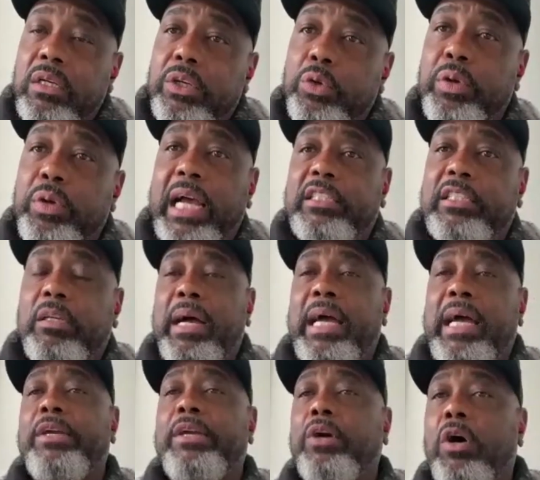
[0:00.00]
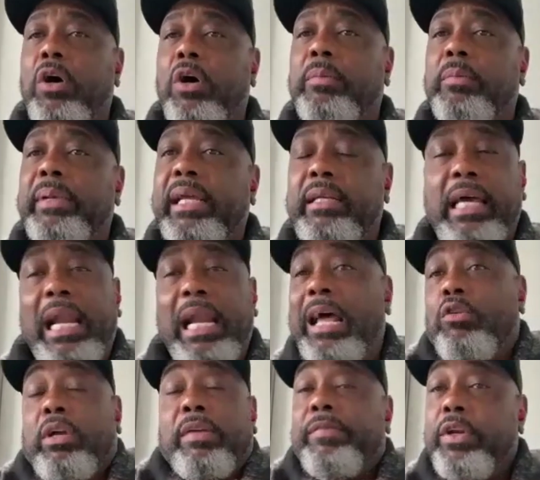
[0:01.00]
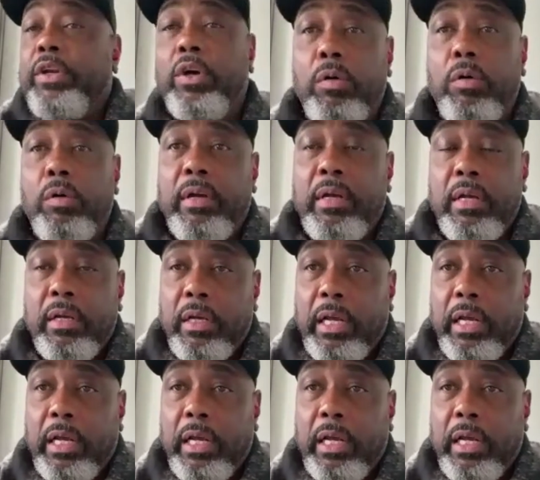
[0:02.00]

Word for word: you got somebody calling me that I don't even know.